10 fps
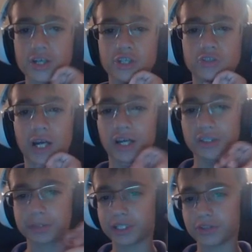Because Growl's
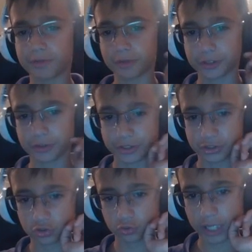pretty useful, so is
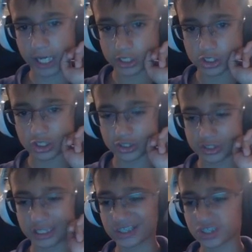Scratch,
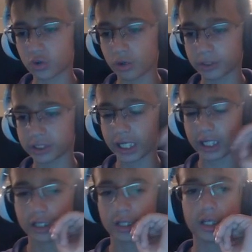because, like, it's a normal
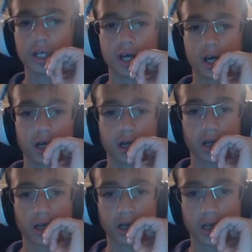attack.
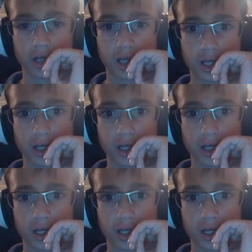Uh.